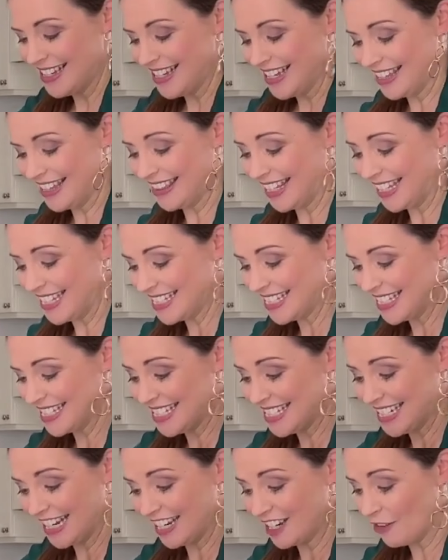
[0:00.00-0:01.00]
And this is
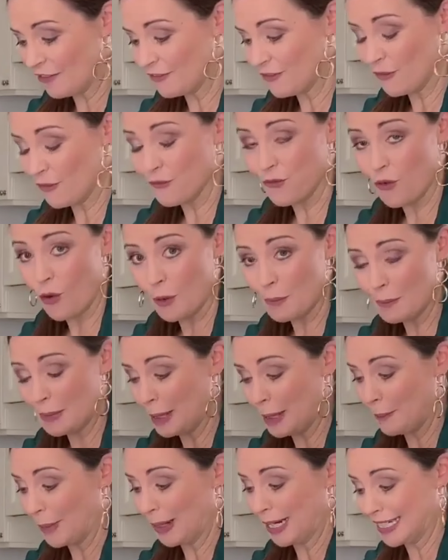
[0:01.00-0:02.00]
dinner for 4
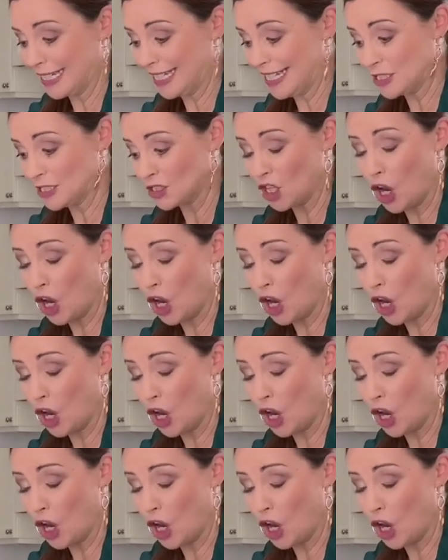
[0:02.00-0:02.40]
people at least.